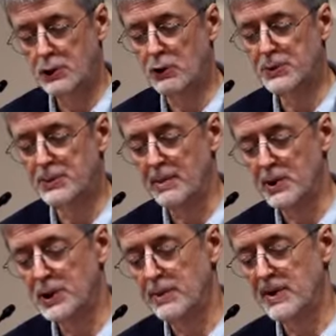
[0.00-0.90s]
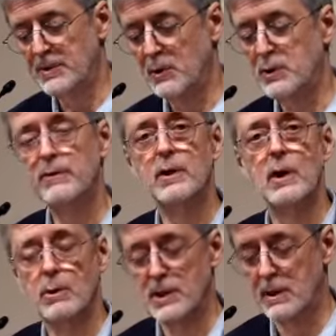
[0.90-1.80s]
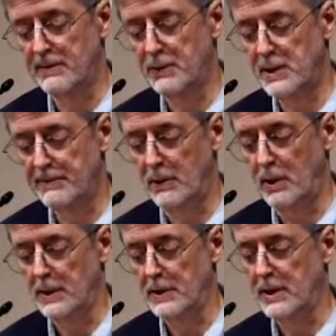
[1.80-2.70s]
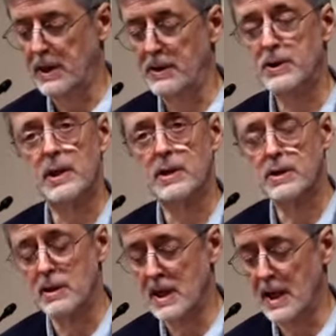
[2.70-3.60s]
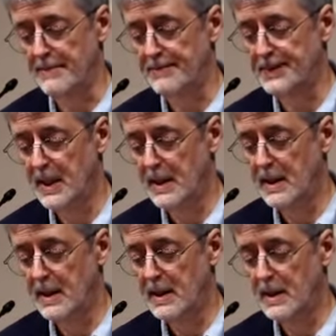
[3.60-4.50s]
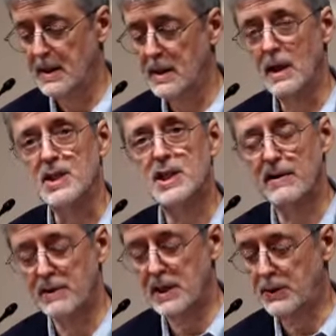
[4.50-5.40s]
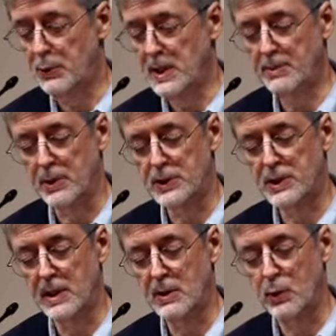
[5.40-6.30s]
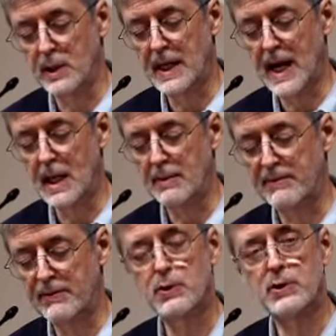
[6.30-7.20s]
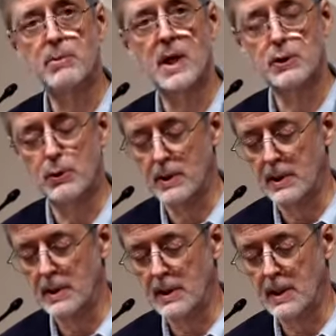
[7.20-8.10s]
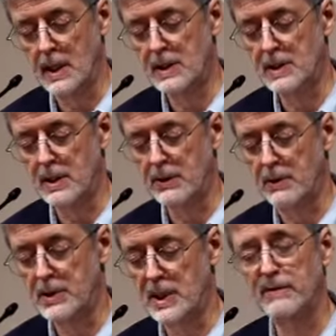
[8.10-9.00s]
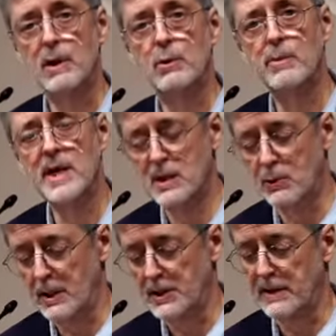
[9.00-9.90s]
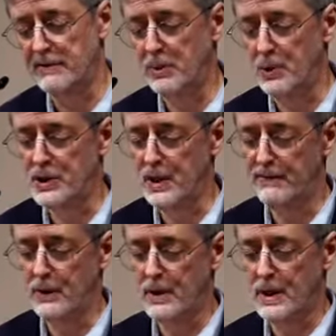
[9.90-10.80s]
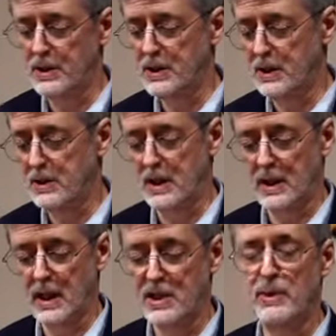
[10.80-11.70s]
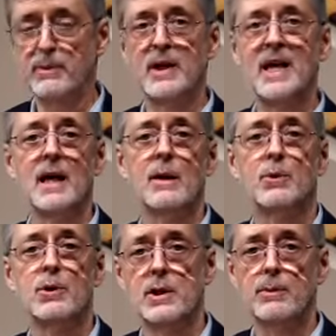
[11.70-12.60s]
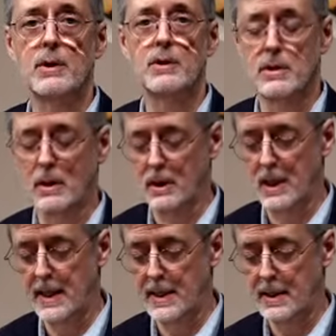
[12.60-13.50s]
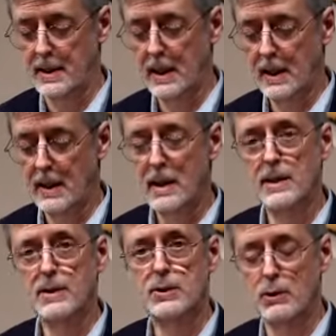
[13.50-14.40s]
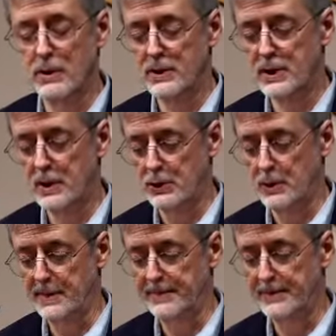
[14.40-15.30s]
Church membership, as most of you know, is in a free fall in the United States today. It's 73% when Gallup first measured it in 1937. It remained around 70% for the next 6 decades, but began a precipitous decline at the turn of the century.